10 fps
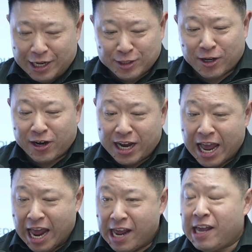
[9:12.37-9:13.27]
I started
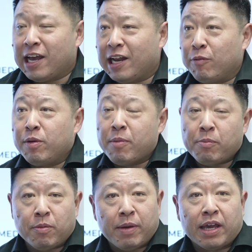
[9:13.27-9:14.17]
at A, and I
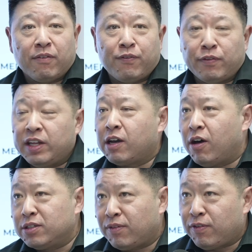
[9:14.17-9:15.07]
remember making 50
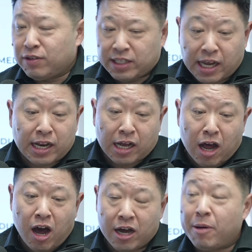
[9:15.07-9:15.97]
calls the first day, and I
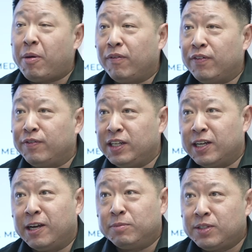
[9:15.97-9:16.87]
got hung up on 50 times.